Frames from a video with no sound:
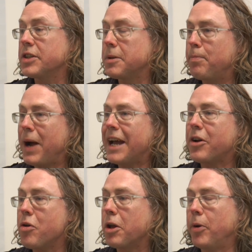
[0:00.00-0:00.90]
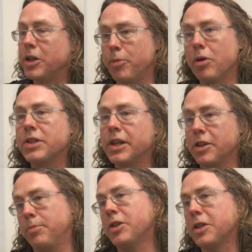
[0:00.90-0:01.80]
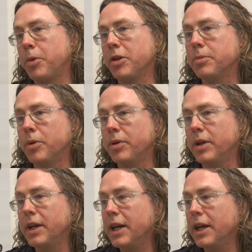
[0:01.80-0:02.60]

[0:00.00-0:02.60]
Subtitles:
to back Occupy democracy as much as possible.